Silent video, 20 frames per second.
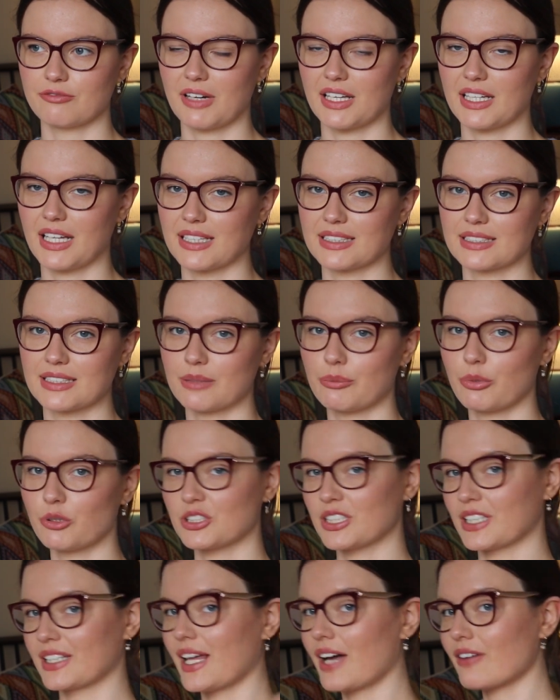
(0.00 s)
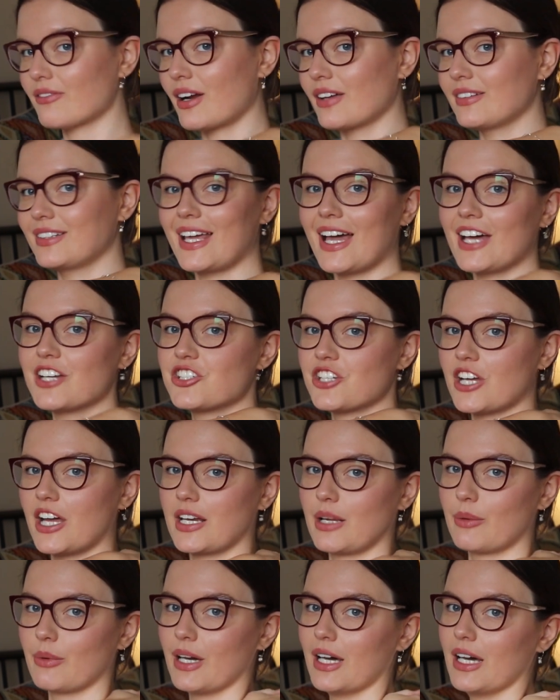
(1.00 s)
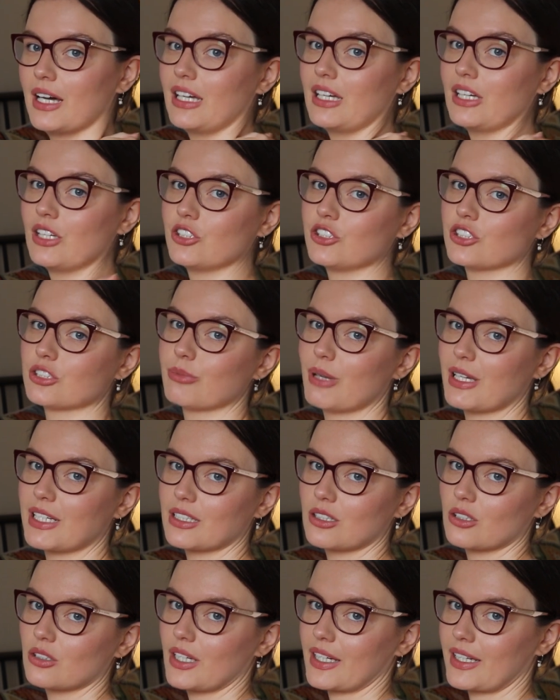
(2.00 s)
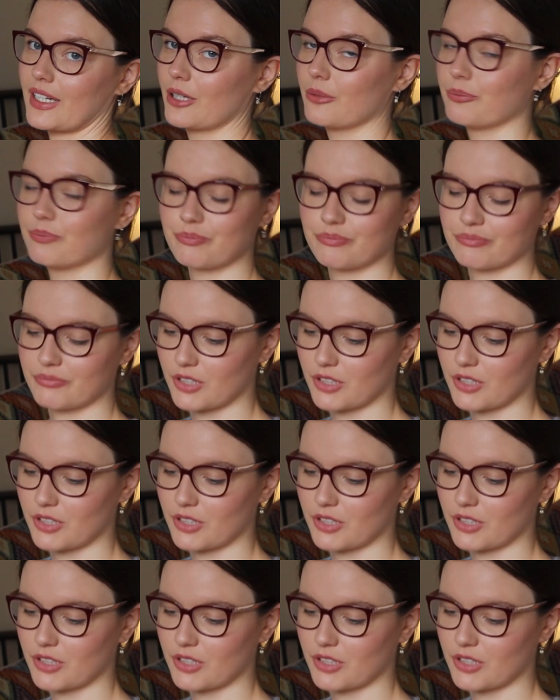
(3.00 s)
realised that putting that around the edge anywhere just made it look like a